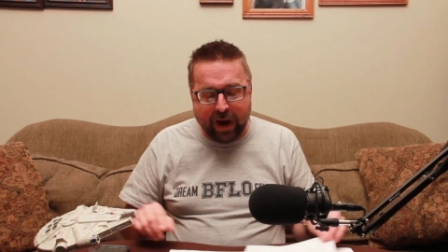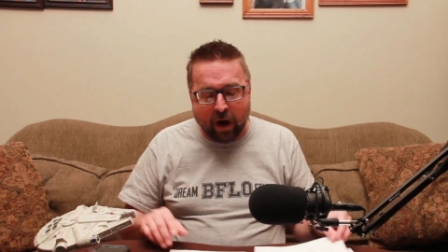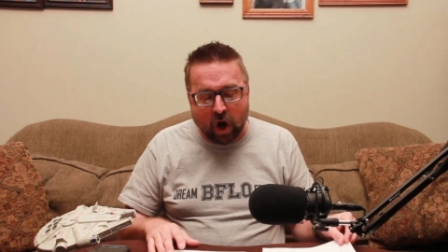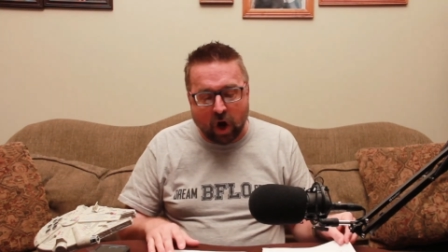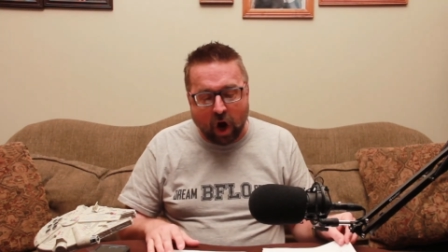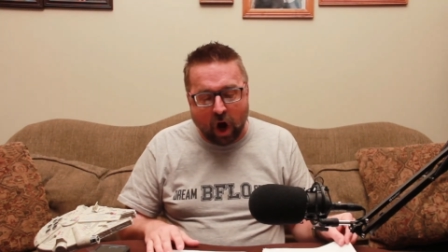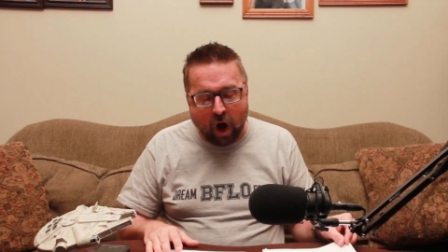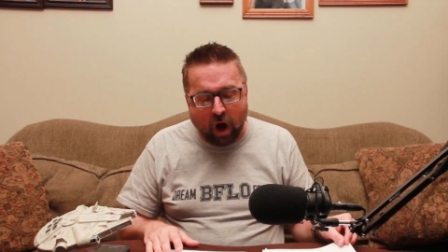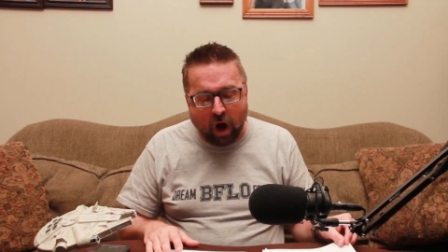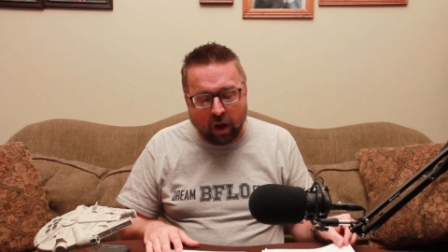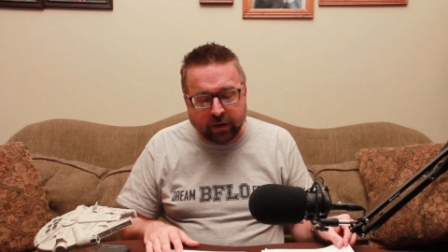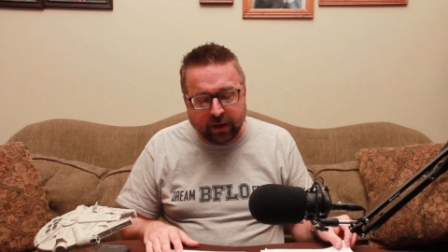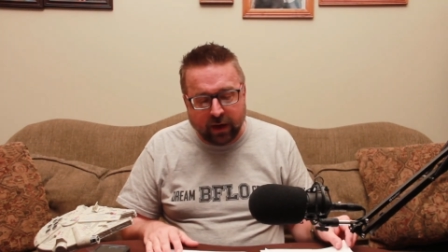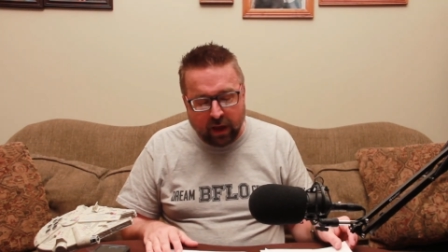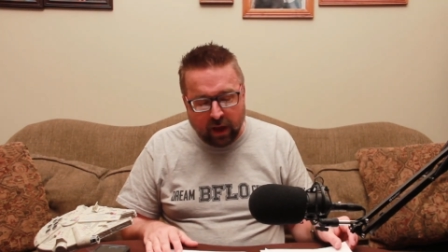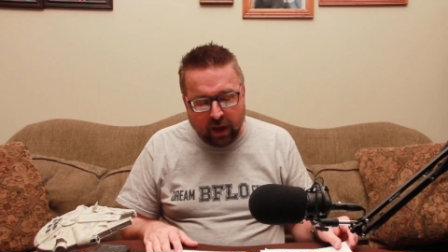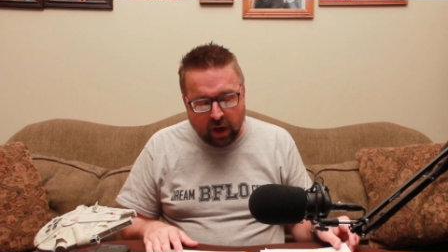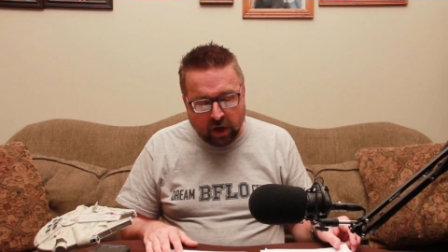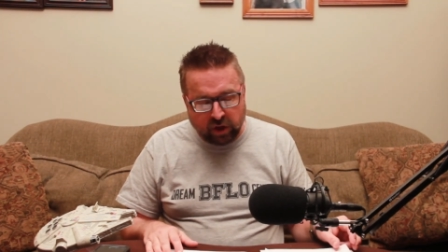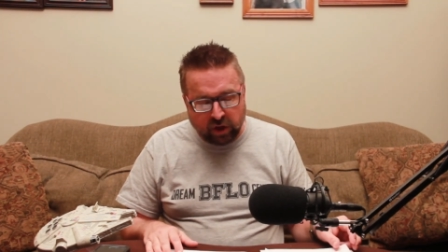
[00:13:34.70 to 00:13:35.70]
We are
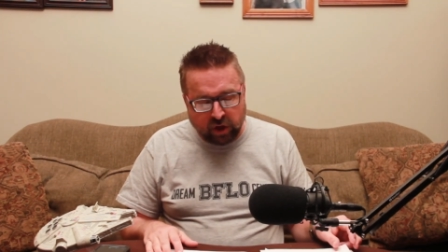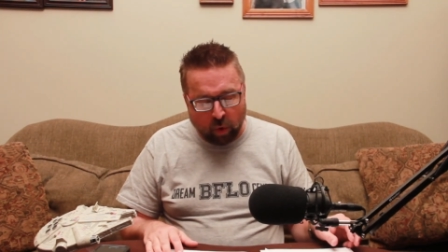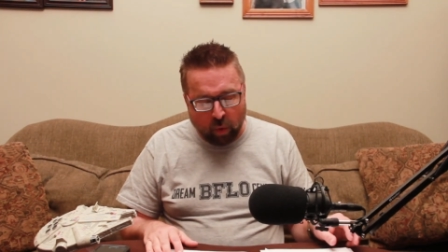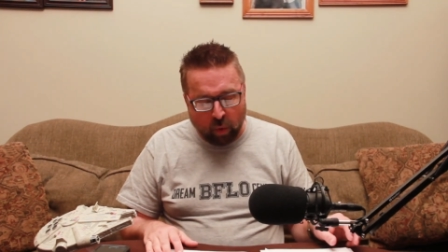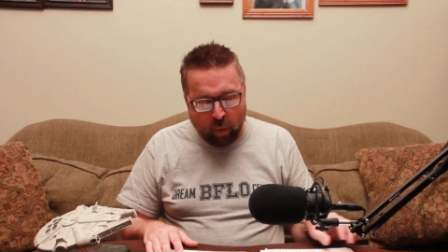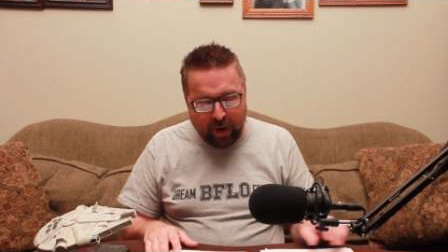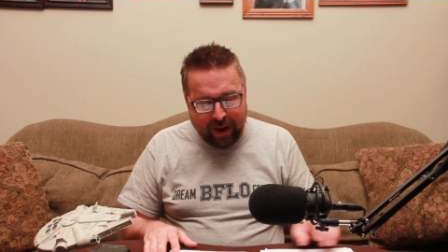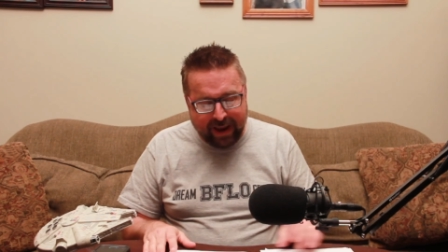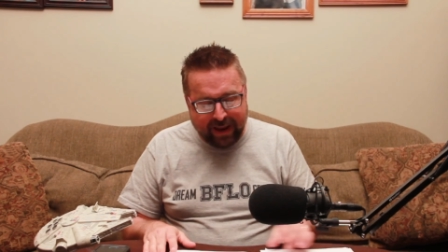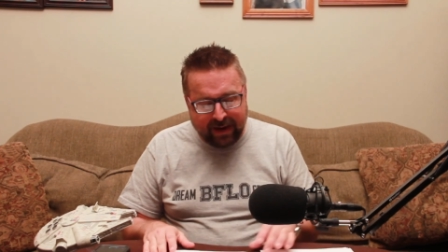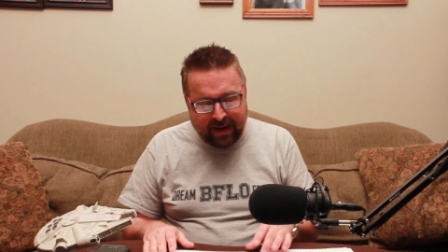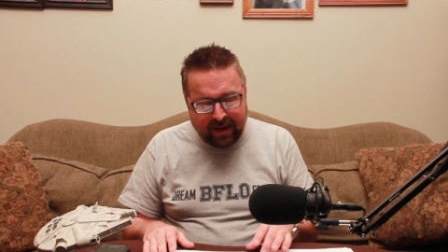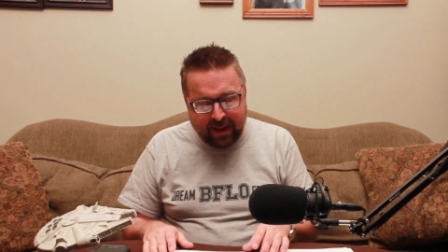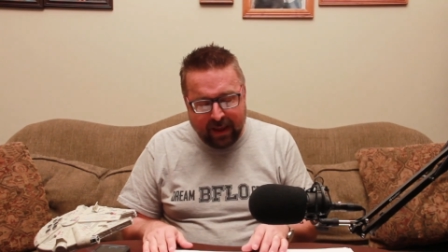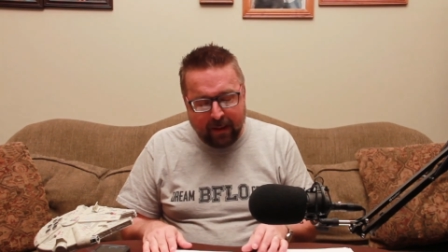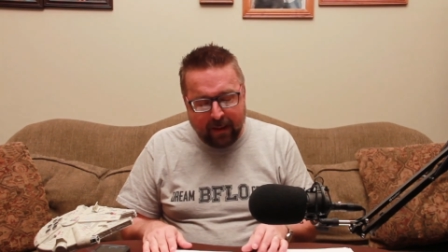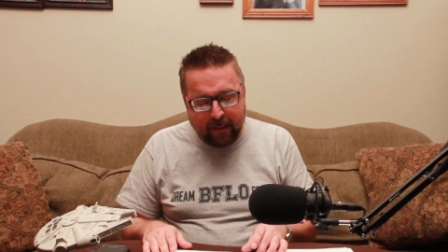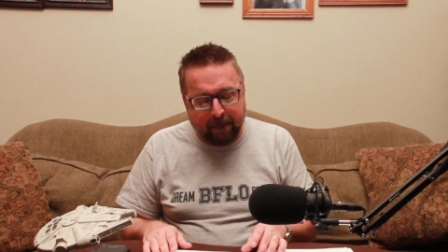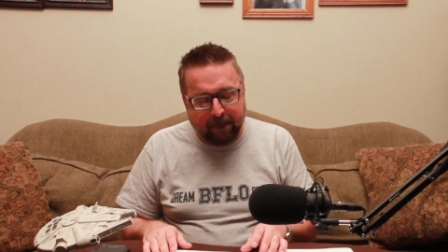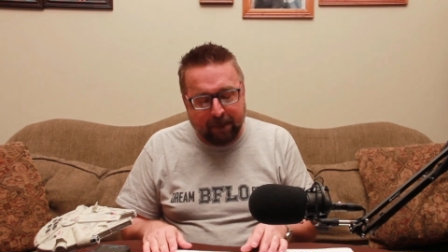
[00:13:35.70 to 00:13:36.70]
called to
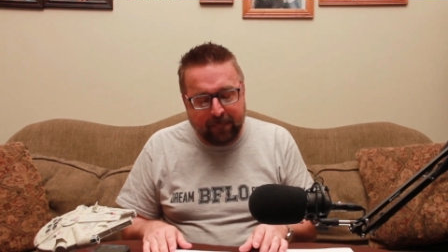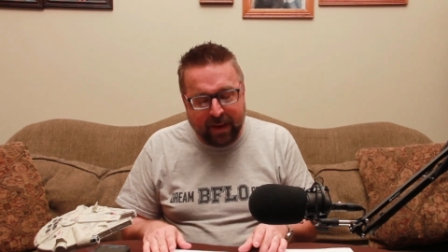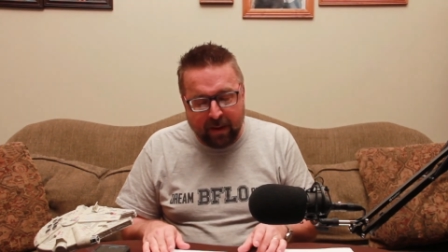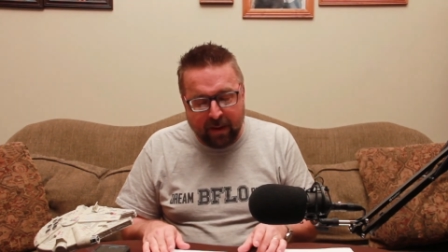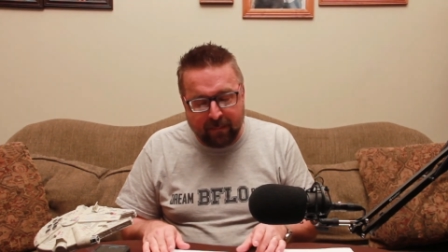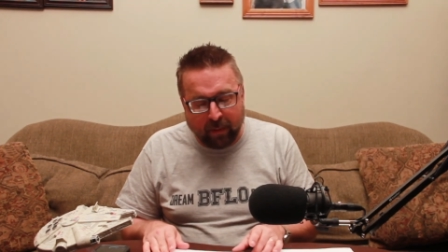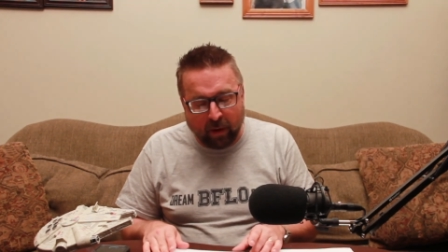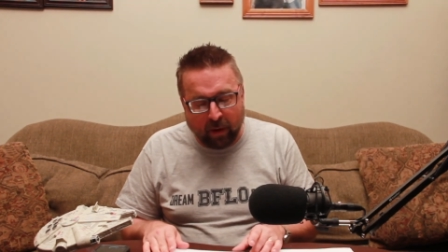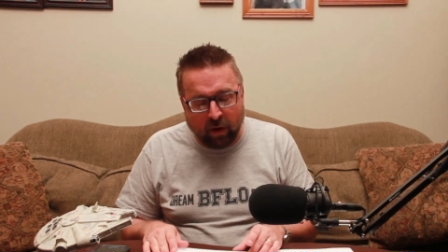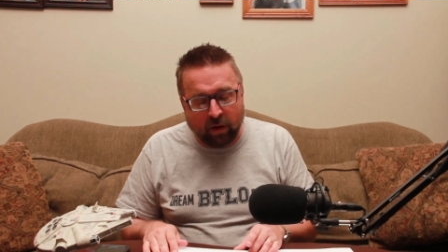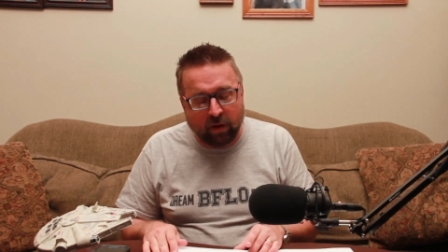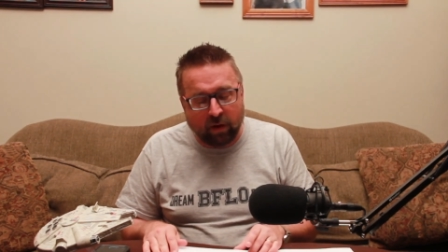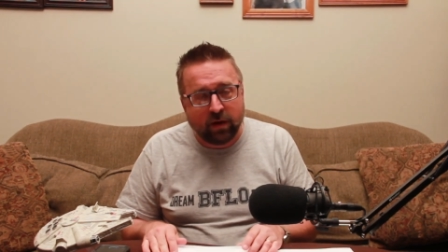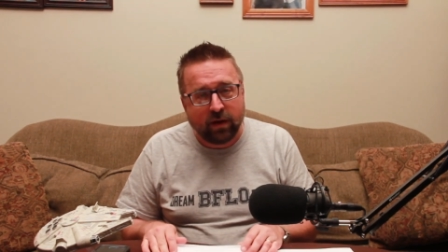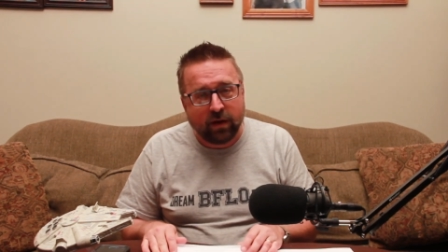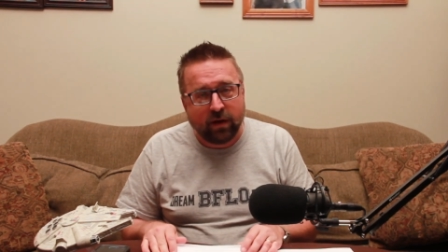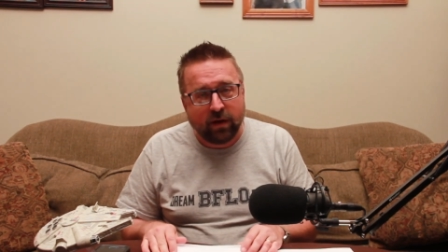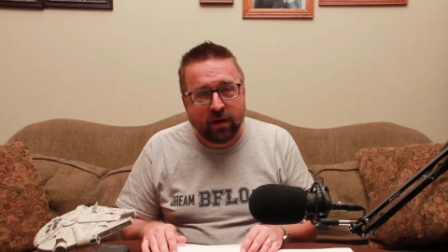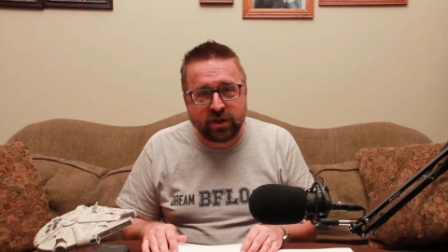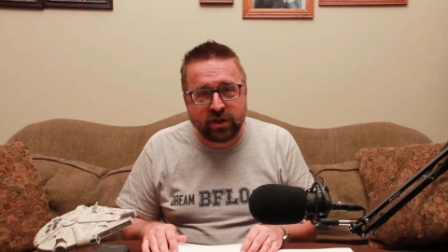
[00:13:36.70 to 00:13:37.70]
win
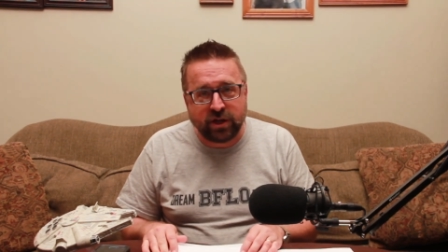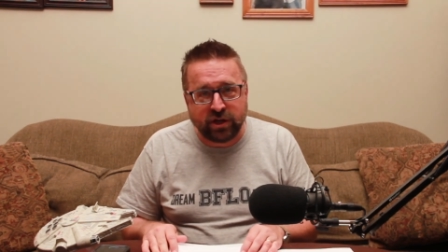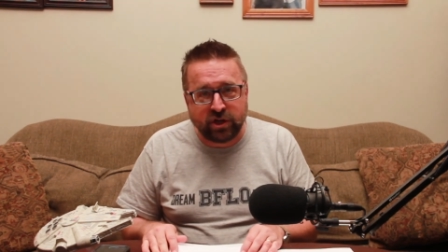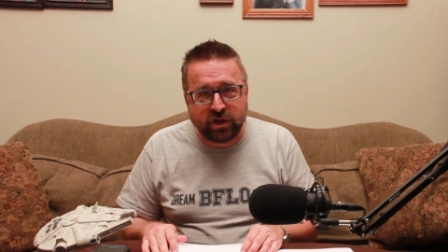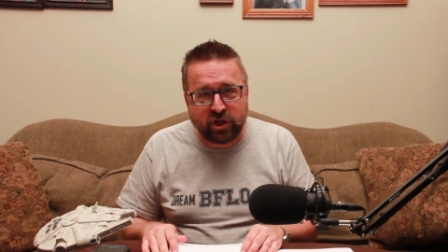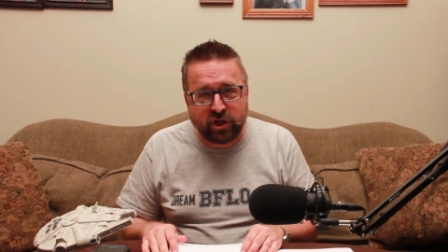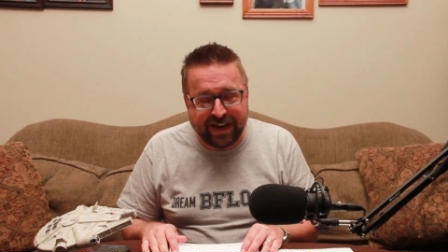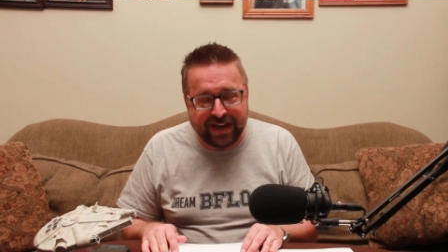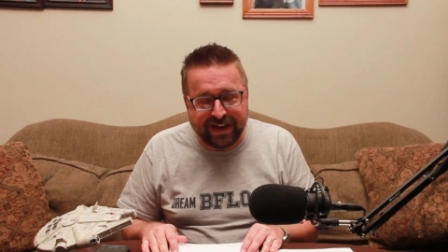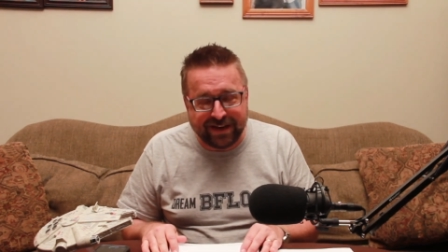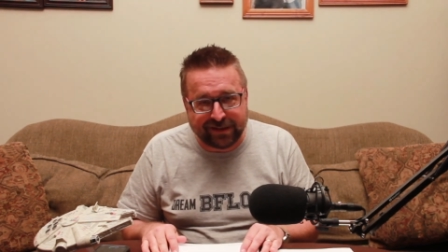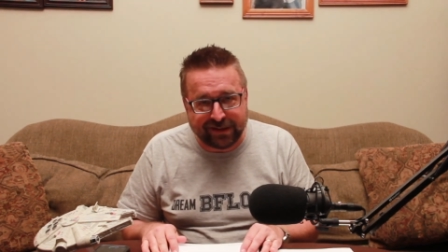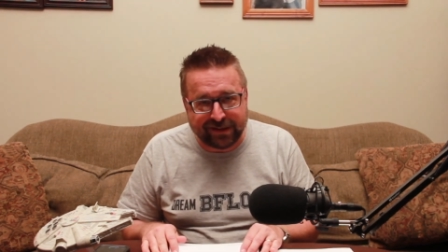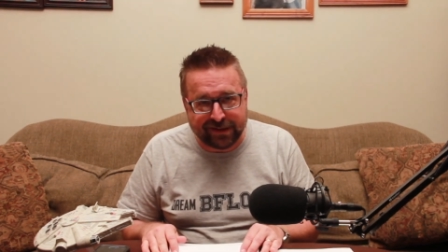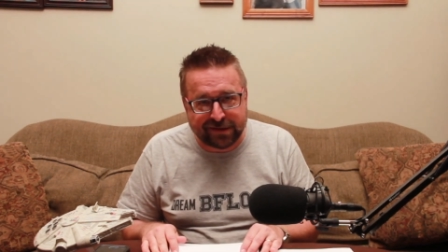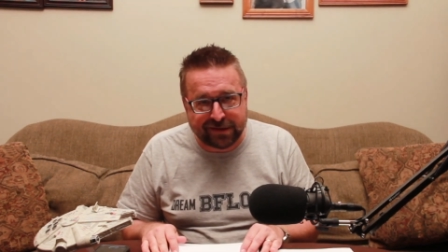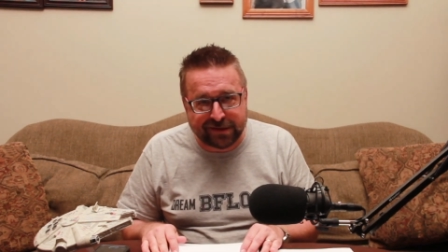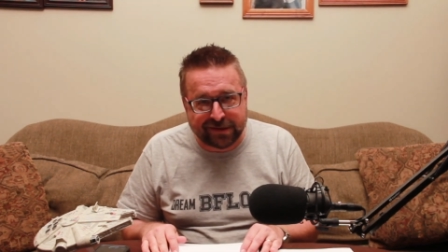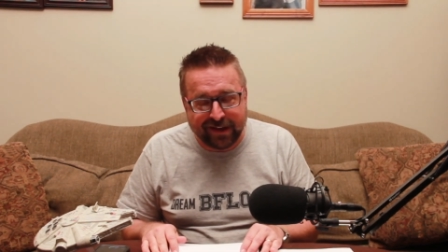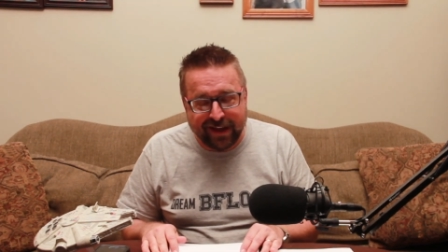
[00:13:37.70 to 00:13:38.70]
people to
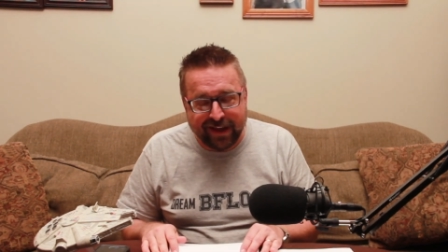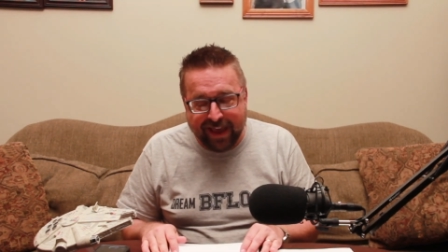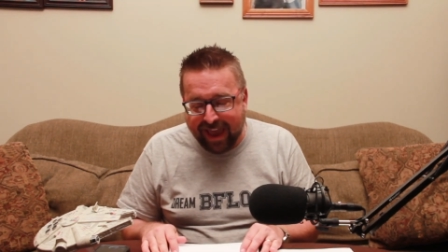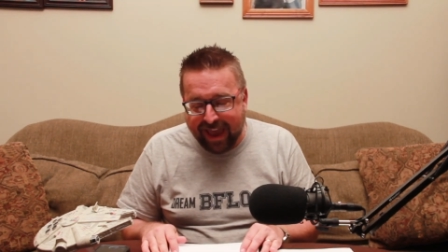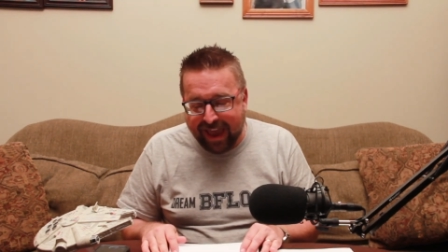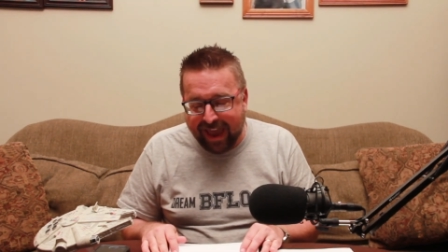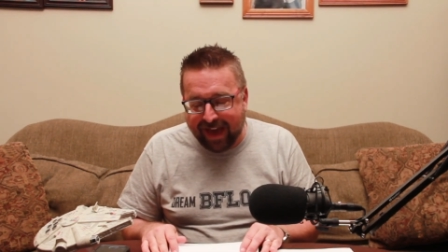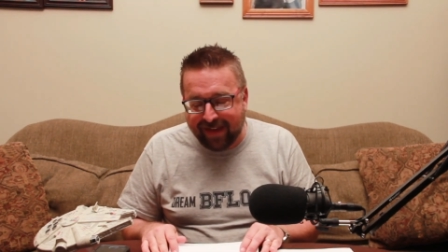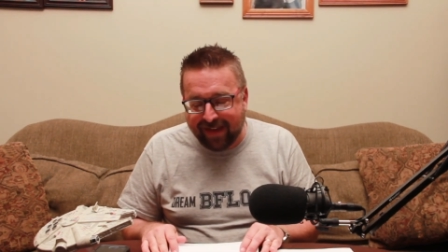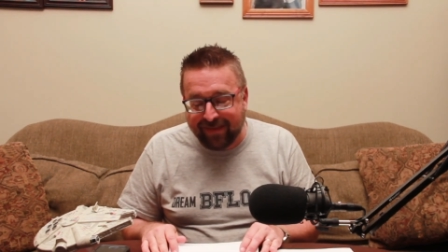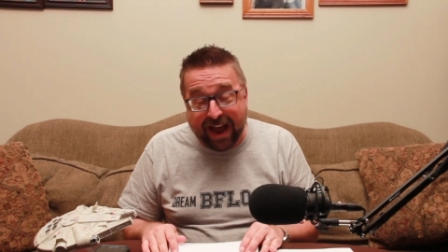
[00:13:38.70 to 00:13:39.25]
Jesus,